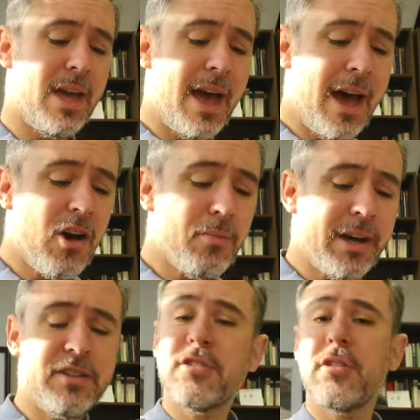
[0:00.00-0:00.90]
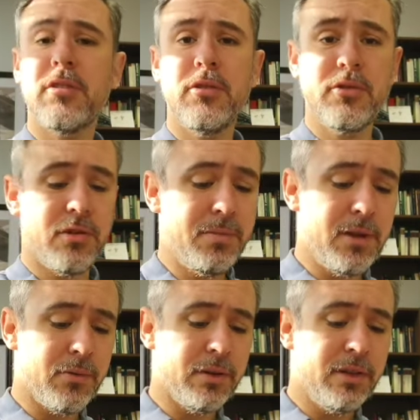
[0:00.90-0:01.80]
How my sorrow could be
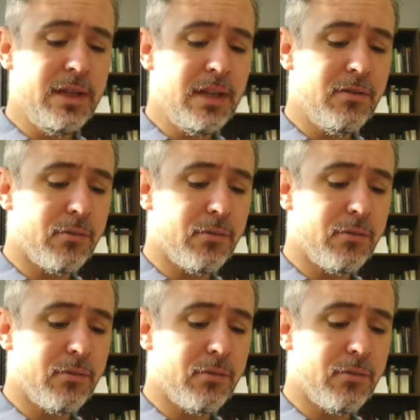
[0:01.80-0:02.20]
relieved,